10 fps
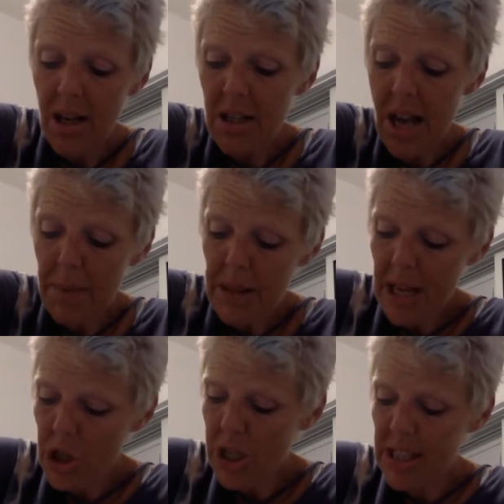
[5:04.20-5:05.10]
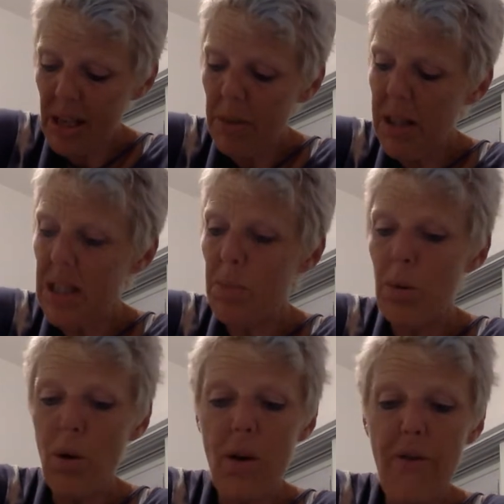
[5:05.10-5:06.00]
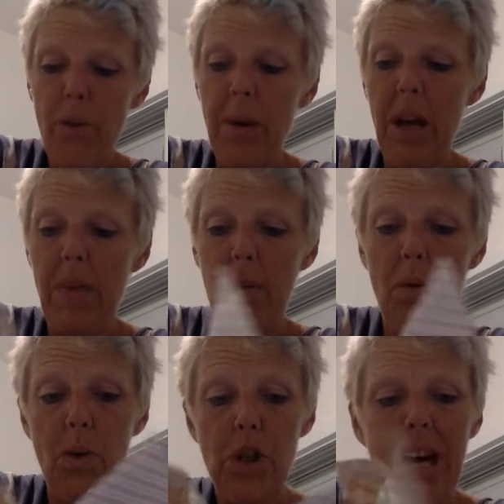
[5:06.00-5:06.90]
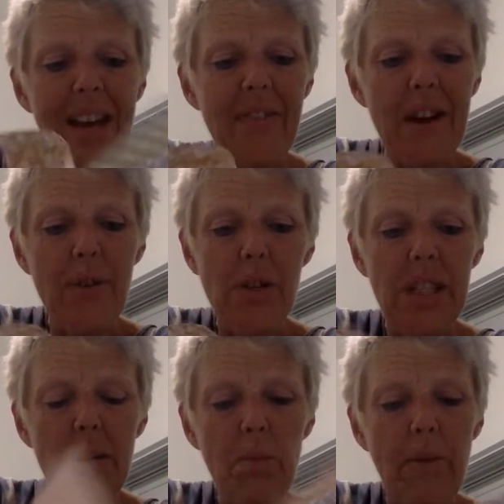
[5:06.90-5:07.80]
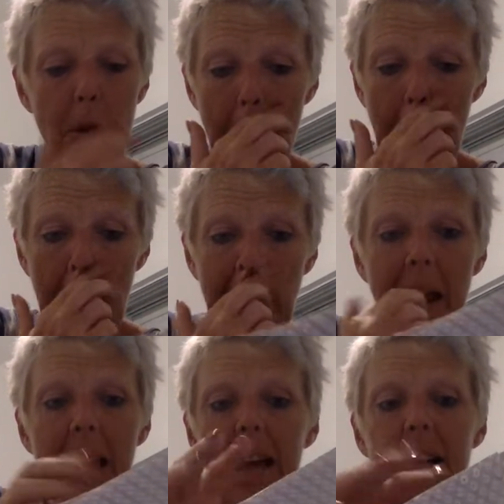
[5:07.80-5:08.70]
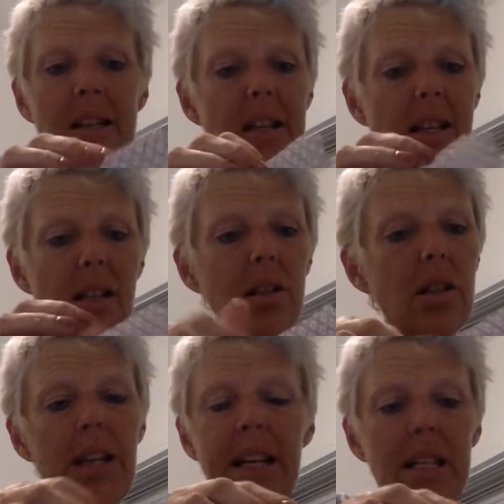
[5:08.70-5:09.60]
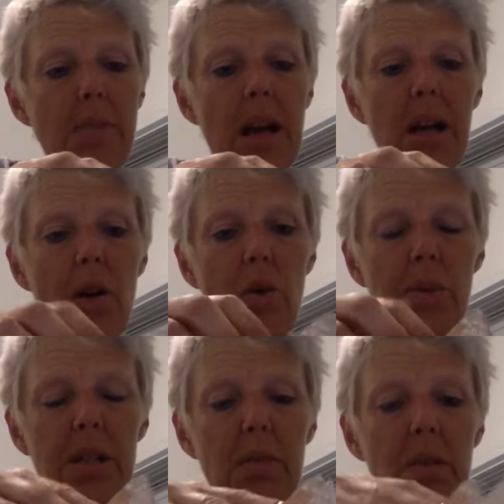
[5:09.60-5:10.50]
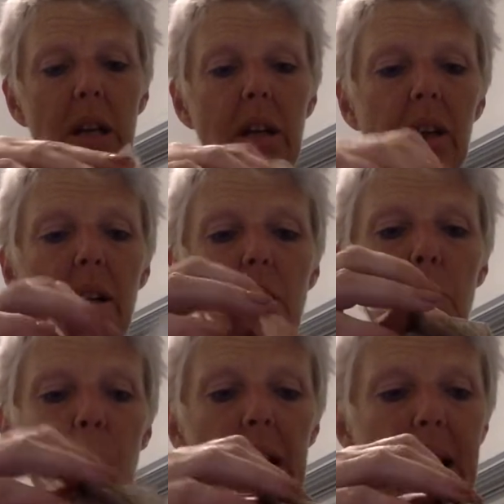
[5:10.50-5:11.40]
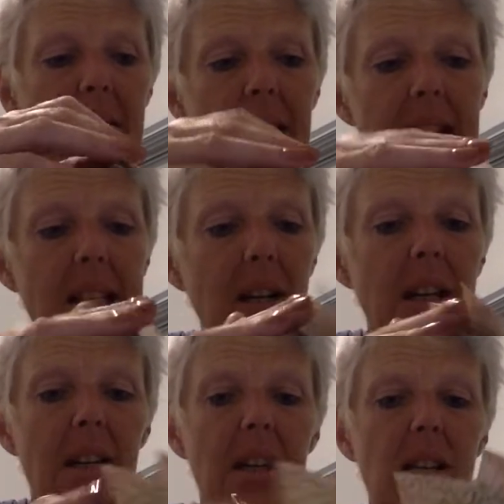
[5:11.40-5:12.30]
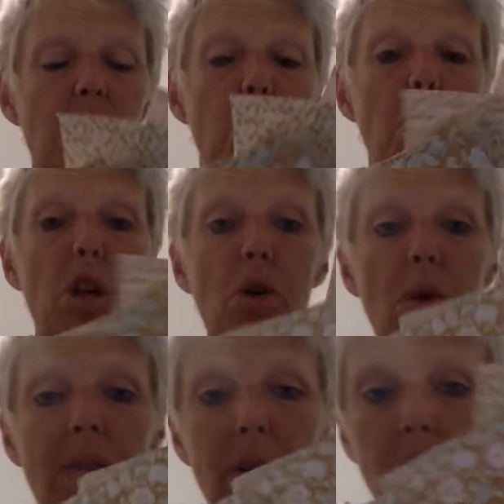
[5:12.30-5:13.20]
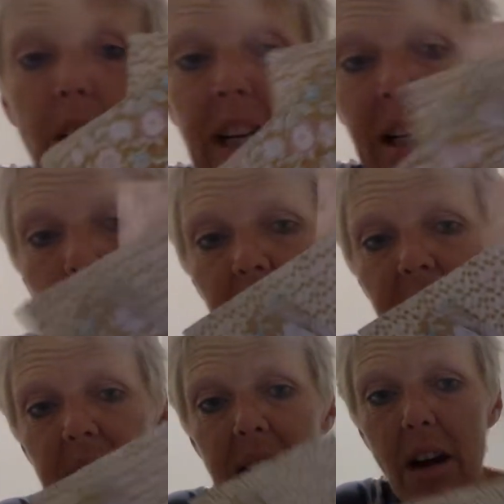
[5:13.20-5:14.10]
on top of that, she sent me this beautiful paper, which I've never seen before. And it doesn't look like it's Maggie Holmes to me. But I got to tell you, it's beautiful. Look at it. Look at this